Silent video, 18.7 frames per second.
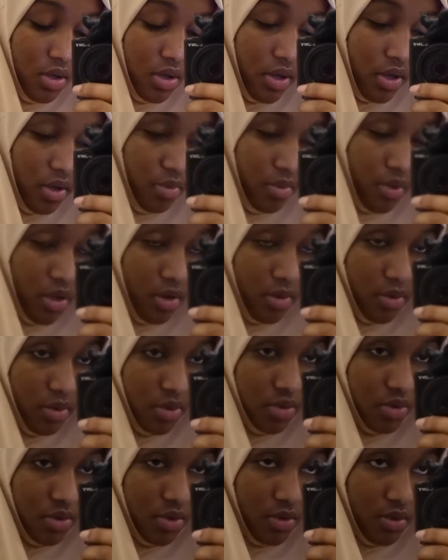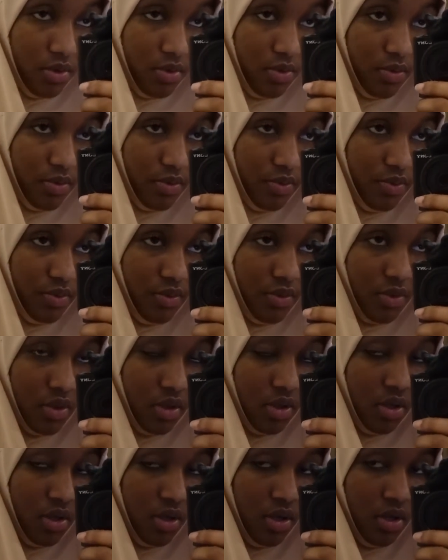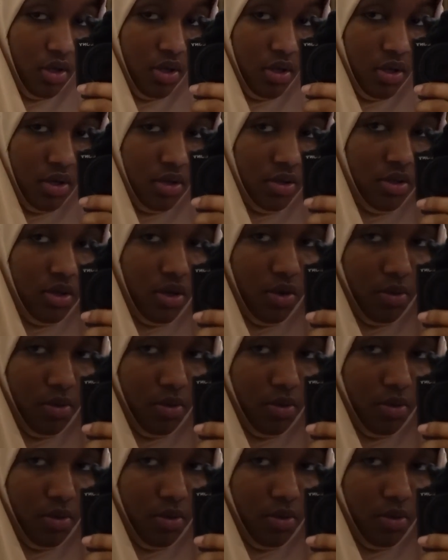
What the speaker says: and be able to that